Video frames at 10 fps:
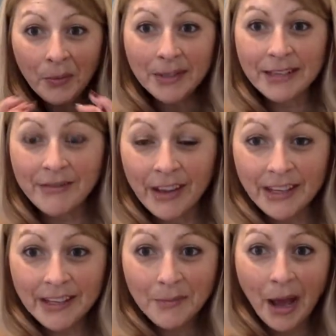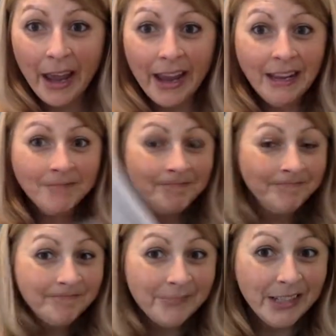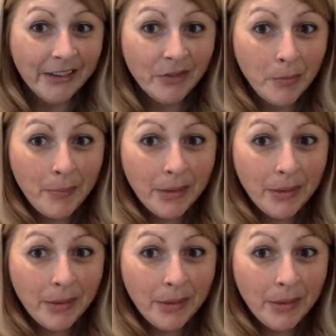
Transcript: was invented by deaf football